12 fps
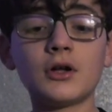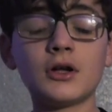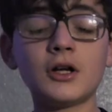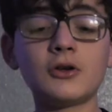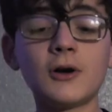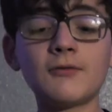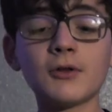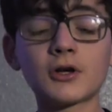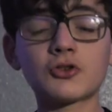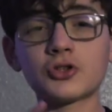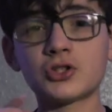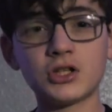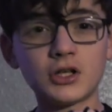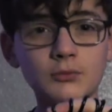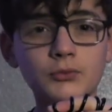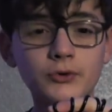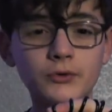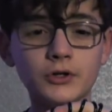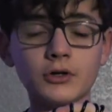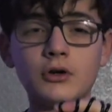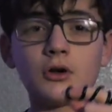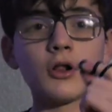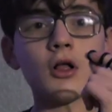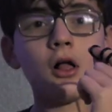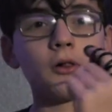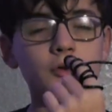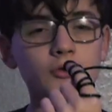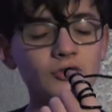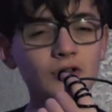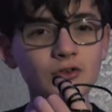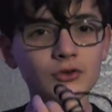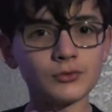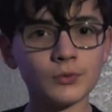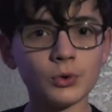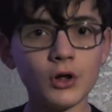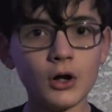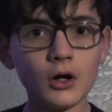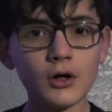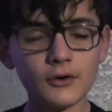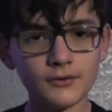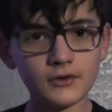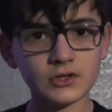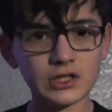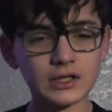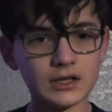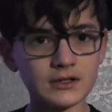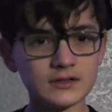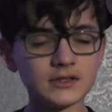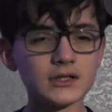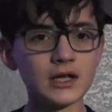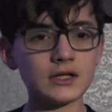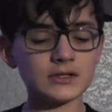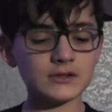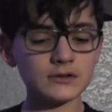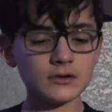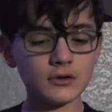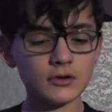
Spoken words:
and you have electricity come through here, there's this law of physics that states